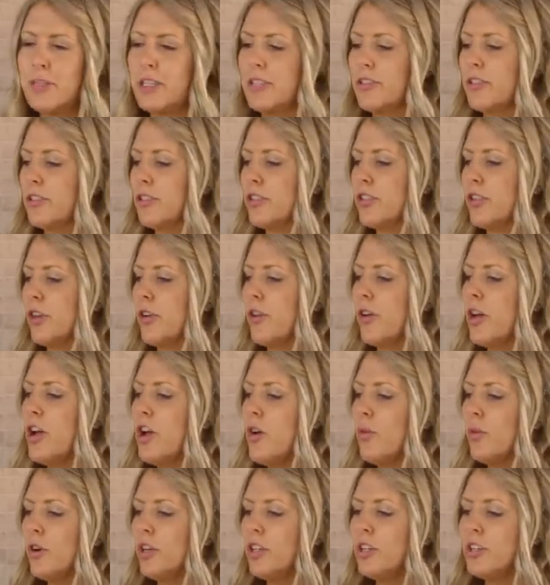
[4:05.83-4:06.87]
minutes or so,
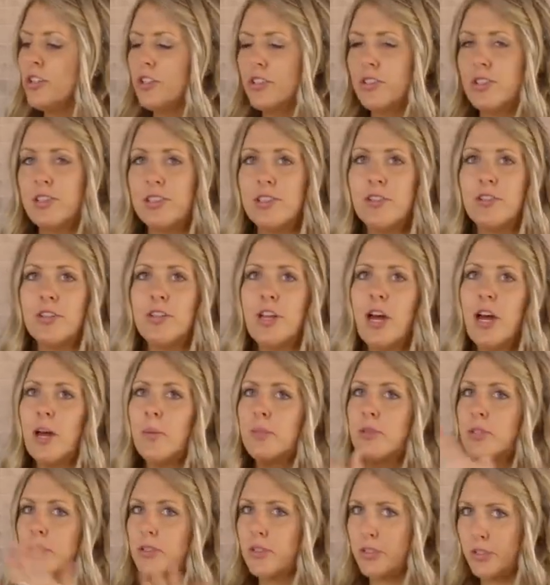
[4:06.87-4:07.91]
we're gonna turn this little
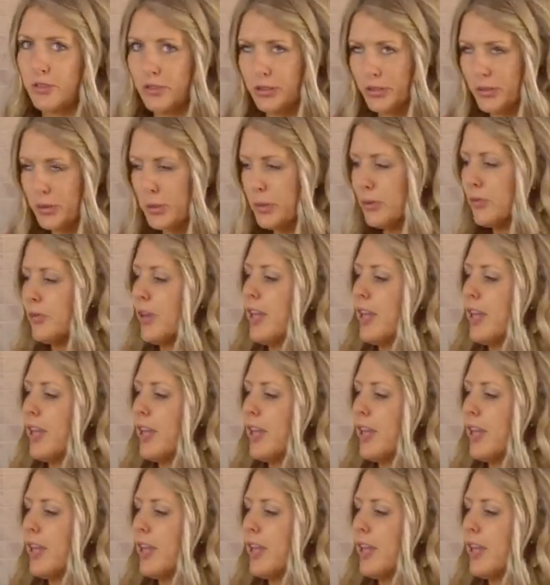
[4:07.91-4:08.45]
knob to